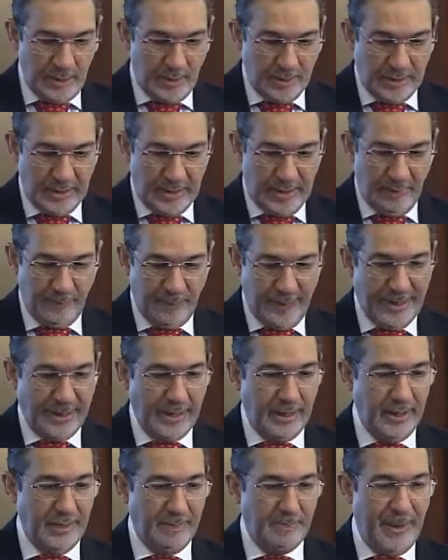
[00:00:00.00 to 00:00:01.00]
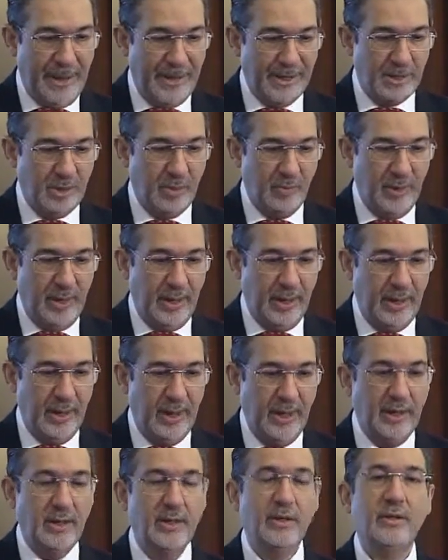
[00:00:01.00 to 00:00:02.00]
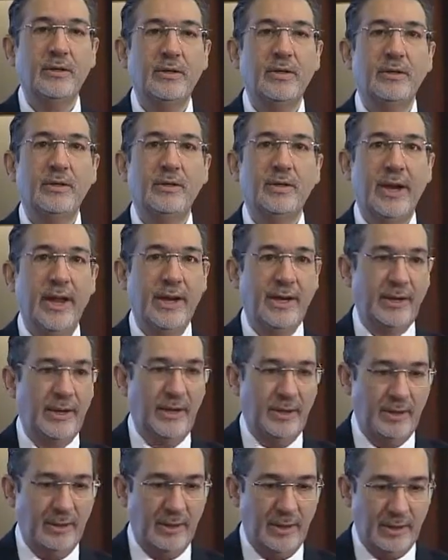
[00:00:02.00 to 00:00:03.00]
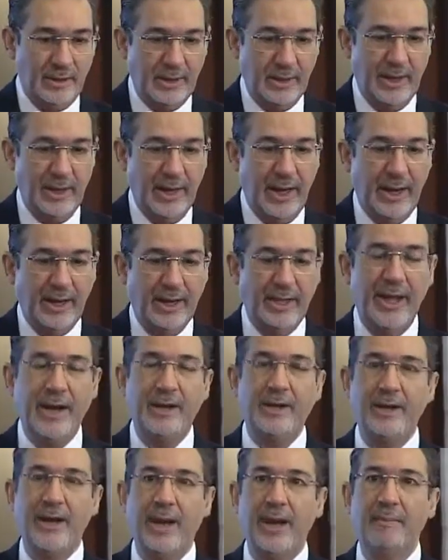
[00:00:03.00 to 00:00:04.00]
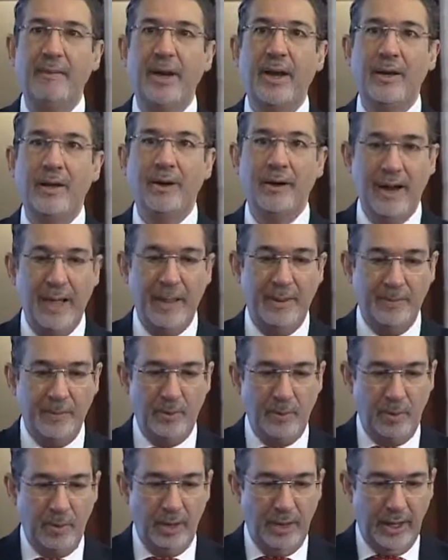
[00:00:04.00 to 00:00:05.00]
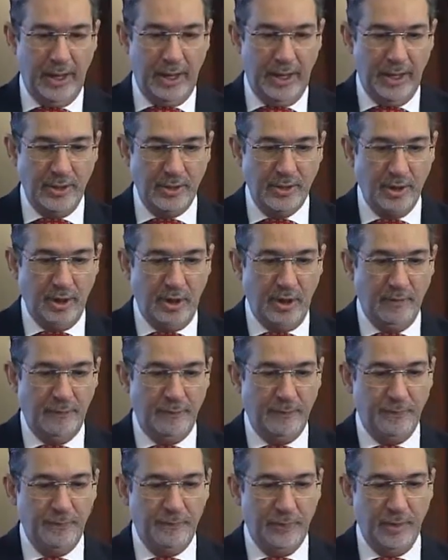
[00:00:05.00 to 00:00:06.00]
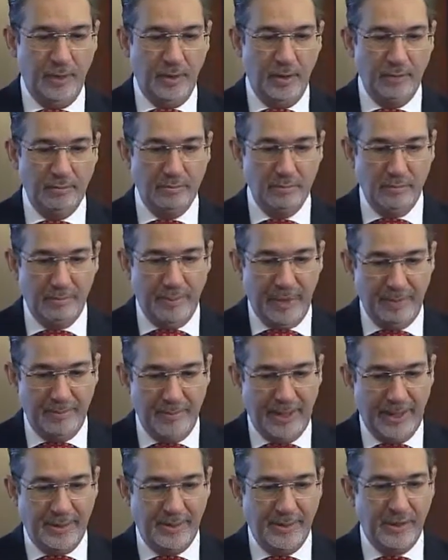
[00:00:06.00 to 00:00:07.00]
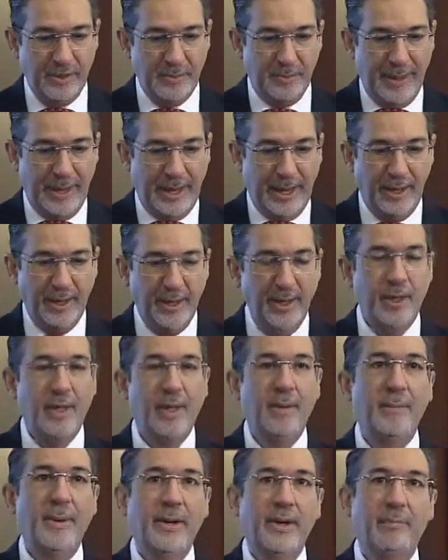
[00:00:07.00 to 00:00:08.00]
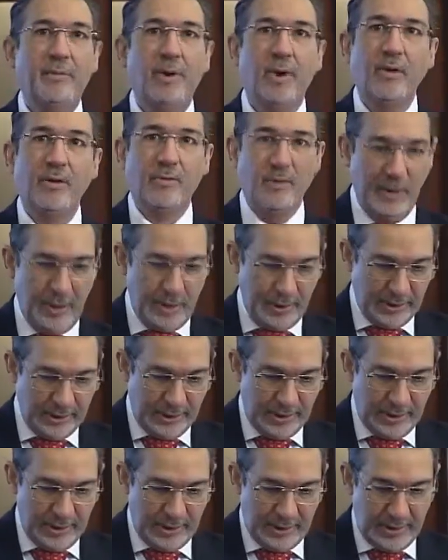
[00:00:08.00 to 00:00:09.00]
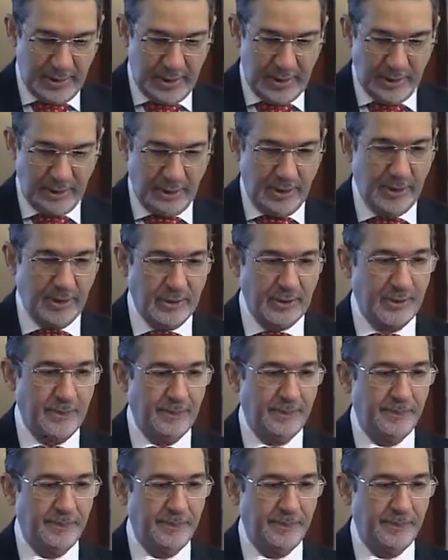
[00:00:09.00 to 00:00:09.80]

till he finally passed away in 1930. At that time, at a ripe old age of, uh, my math is bad, but about uh, 68 years.